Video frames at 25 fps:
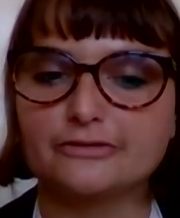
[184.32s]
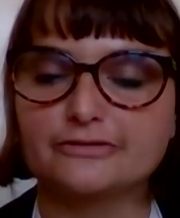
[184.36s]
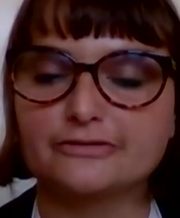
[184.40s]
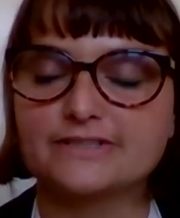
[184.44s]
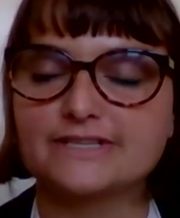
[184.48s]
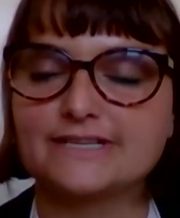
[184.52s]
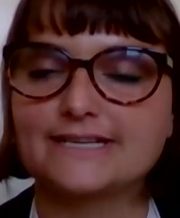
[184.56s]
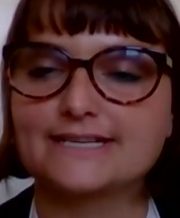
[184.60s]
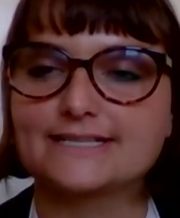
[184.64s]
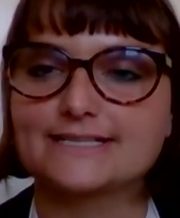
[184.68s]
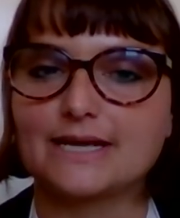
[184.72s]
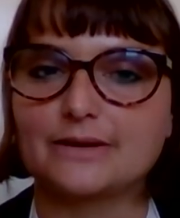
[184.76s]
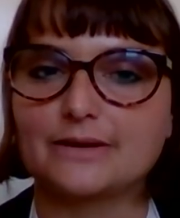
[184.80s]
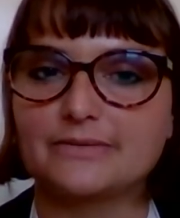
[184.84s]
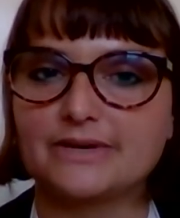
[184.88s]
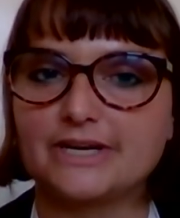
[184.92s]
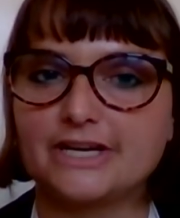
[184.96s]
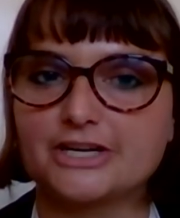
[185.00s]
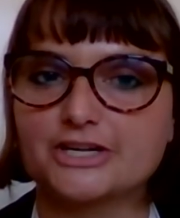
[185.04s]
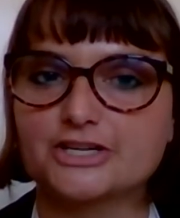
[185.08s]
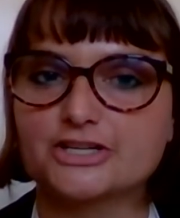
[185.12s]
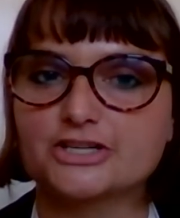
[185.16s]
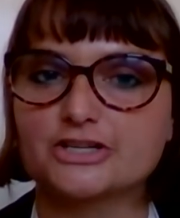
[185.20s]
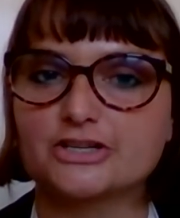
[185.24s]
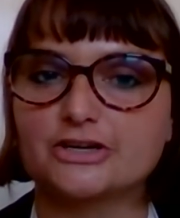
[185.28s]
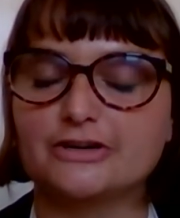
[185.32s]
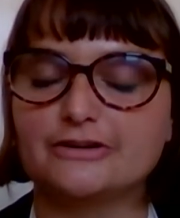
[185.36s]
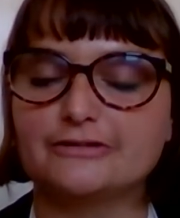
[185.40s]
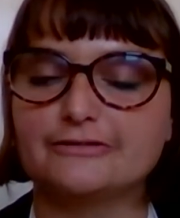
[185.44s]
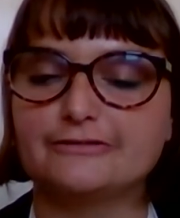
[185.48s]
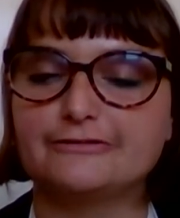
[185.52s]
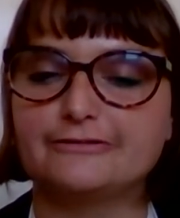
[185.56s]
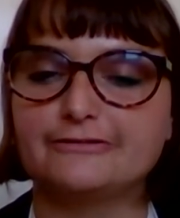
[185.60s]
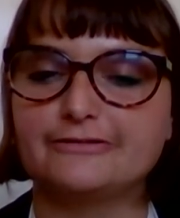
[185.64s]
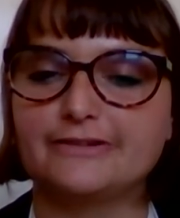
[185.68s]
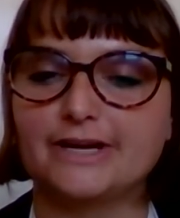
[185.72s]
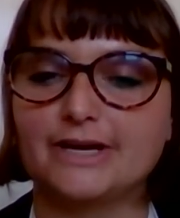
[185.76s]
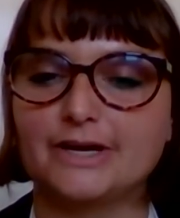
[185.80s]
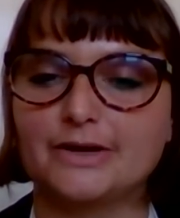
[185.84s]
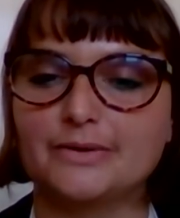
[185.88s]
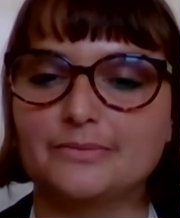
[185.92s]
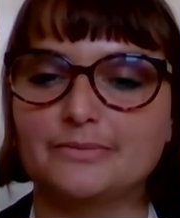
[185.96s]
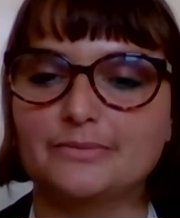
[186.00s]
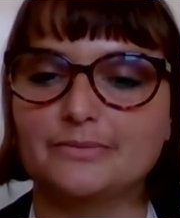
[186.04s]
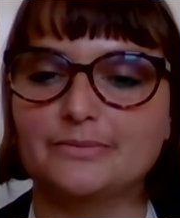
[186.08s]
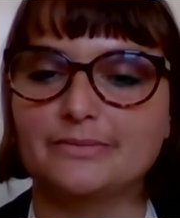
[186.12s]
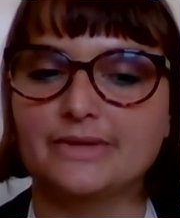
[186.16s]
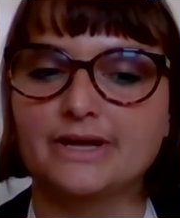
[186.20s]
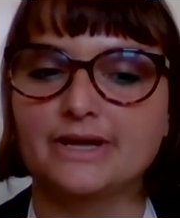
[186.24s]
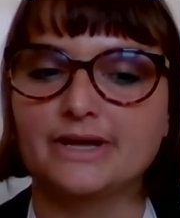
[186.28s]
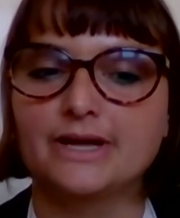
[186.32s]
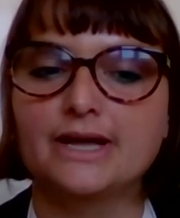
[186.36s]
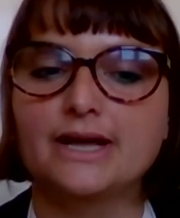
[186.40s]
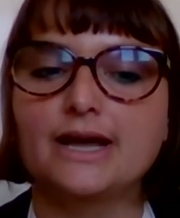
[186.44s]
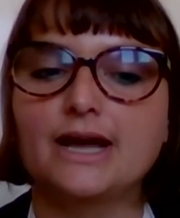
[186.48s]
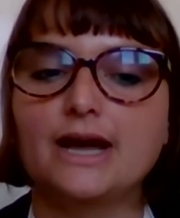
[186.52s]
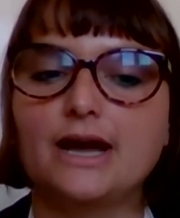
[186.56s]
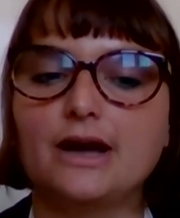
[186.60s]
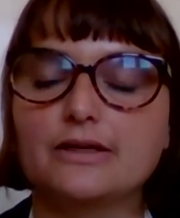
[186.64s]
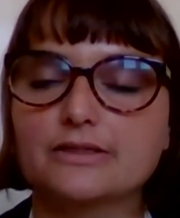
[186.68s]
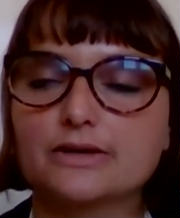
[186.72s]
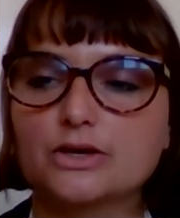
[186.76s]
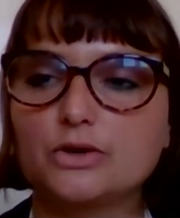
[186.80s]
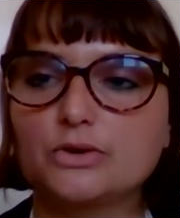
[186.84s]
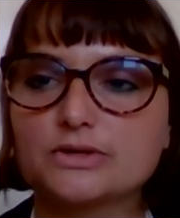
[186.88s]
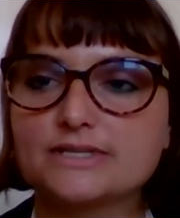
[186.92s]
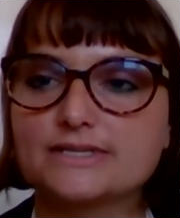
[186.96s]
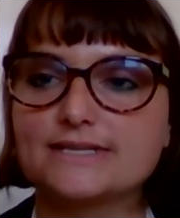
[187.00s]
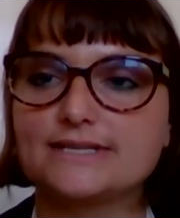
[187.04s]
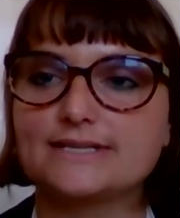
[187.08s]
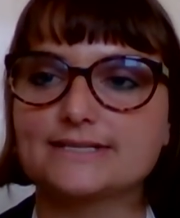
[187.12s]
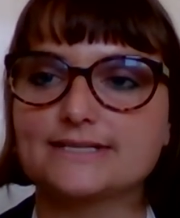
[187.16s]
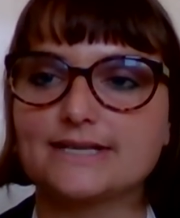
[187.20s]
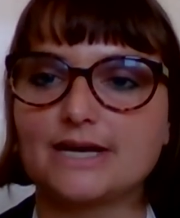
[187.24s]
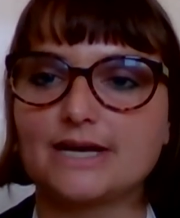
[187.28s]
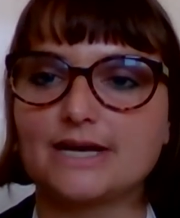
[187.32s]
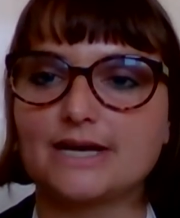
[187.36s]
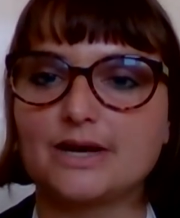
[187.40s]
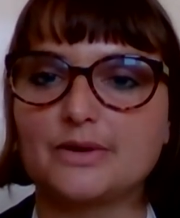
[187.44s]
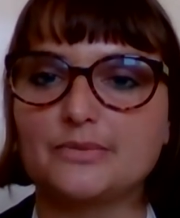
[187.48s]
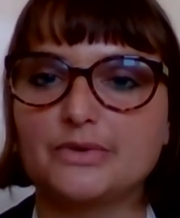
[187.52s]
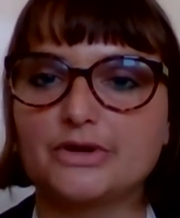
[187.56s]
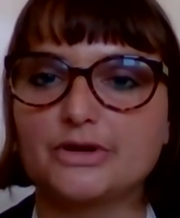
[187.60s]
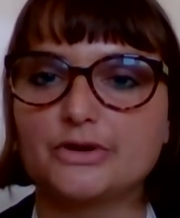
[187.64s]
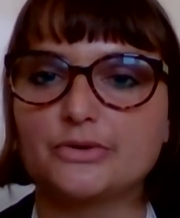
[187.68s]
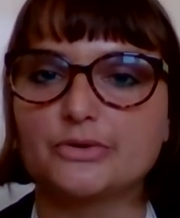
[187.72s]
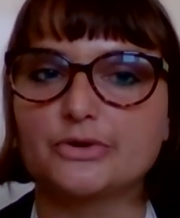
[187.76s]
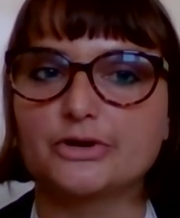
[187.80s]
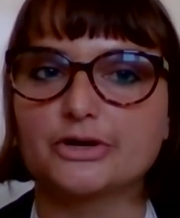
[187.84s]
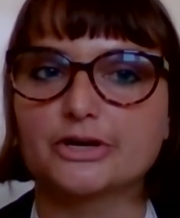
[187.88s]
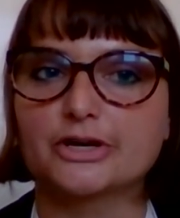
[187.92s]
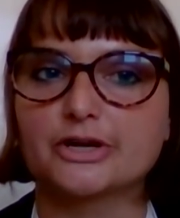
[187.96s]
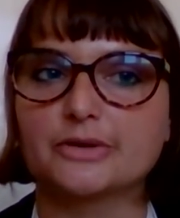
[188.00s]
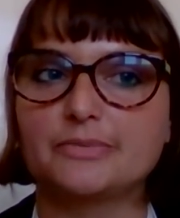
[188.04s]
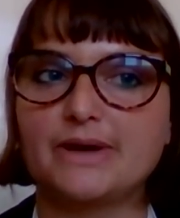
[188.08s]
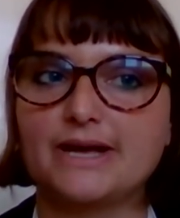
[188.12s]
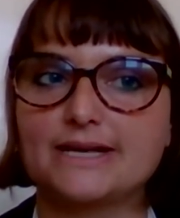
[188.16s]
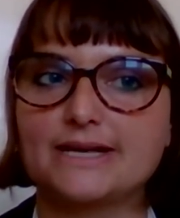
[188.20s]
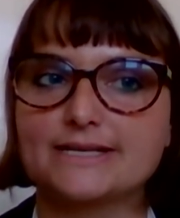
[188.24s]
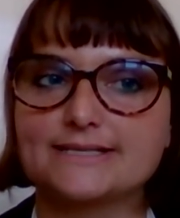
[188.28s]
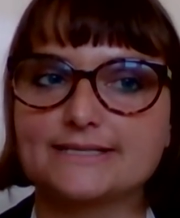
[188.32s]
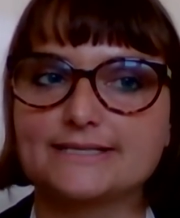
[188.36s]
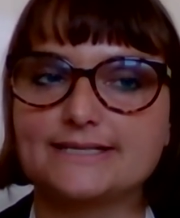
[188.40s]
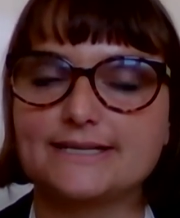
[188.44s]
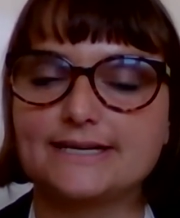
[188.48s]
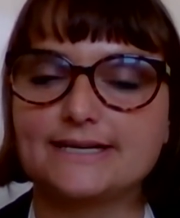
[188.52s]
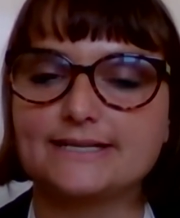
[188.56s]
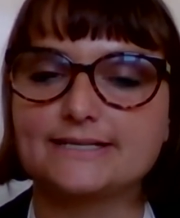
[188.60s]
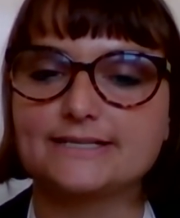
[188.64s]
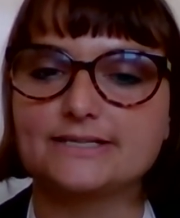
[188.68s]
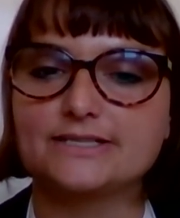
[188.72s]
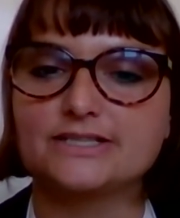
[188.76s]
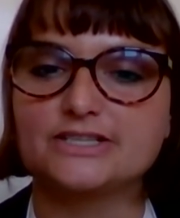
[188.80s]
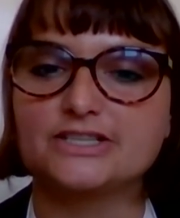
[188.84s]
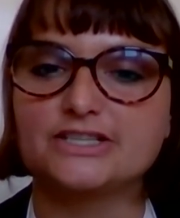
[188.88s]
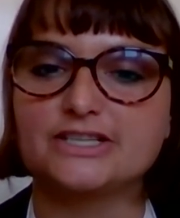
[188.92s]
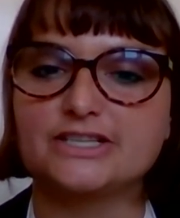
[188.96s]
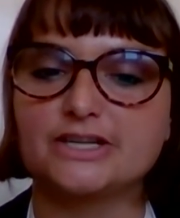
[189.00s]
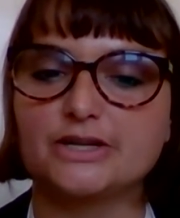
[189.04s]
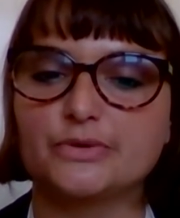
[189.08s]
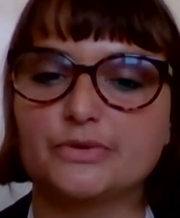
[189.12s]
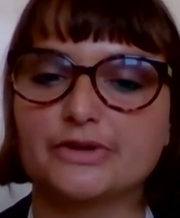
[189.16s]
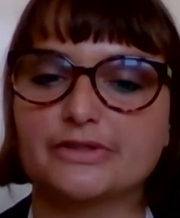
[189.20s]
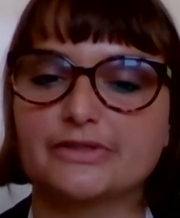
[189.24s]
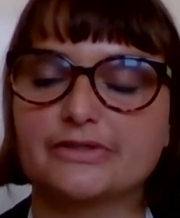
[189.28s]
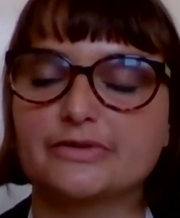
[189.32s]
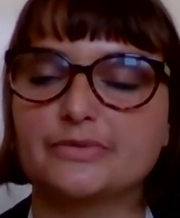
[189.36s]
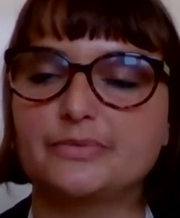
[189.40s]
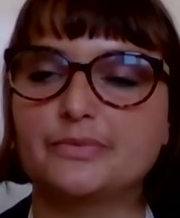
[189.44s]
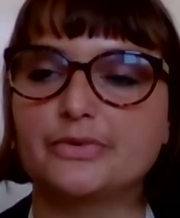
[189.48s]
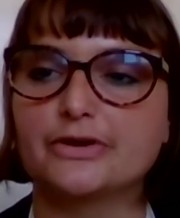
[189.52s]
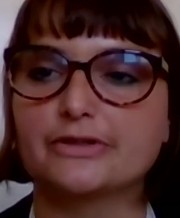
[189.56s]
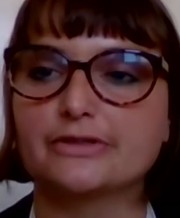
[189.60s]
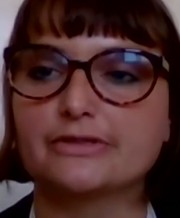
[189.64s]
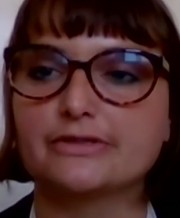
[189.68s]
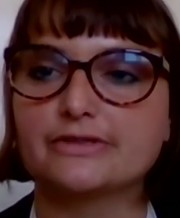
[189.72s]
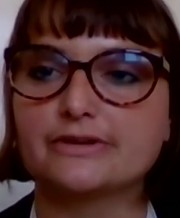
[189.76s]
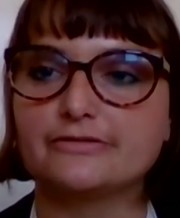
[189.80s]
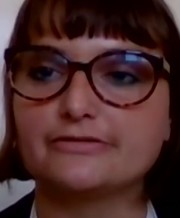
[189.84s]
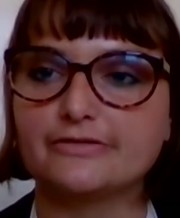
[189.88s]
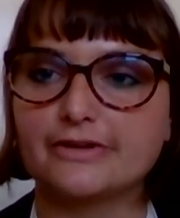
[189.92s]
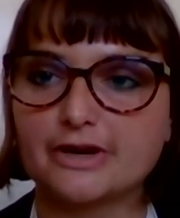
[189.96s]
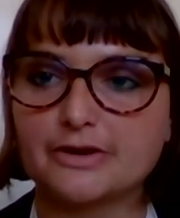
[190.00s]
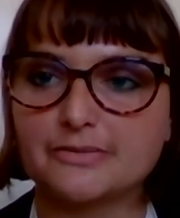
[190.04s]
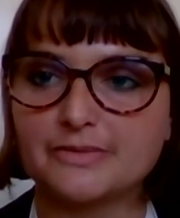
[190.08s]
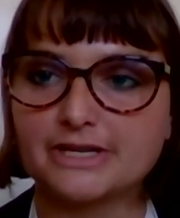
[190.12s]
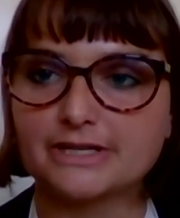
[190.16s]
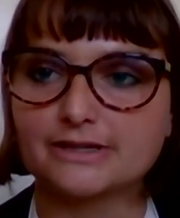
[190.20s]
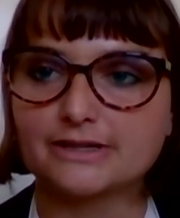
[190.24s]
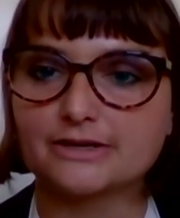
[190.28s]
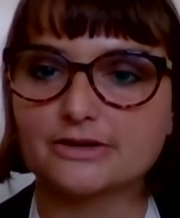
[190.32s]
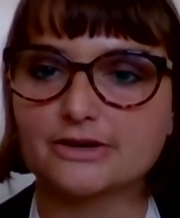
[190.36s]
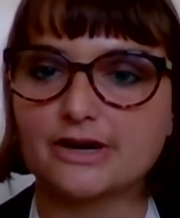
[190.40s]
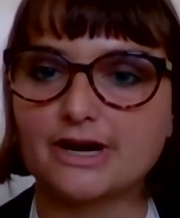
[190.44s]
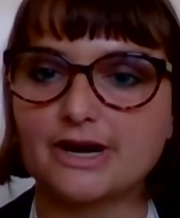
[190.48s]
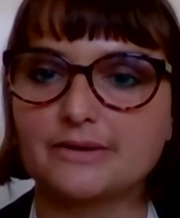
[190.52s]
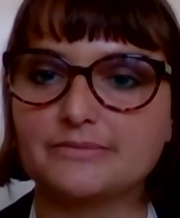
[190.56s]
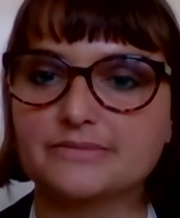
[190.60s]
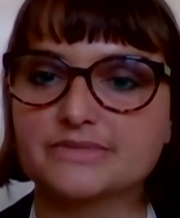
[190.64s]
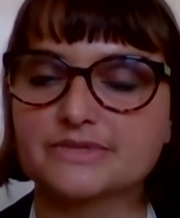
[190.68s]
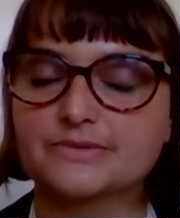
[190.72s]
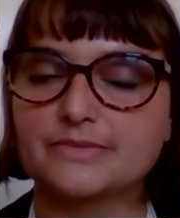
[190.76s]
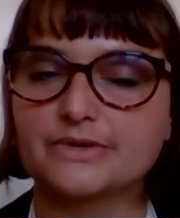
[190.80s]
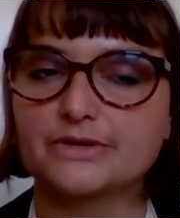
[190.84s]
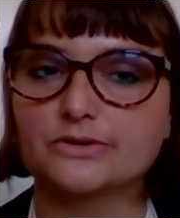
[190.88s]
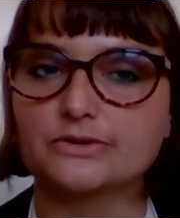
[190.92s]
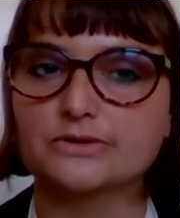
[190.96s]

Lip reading: involved an examination of how the courts in Zambia were capacitated to deal with both environmental crimes,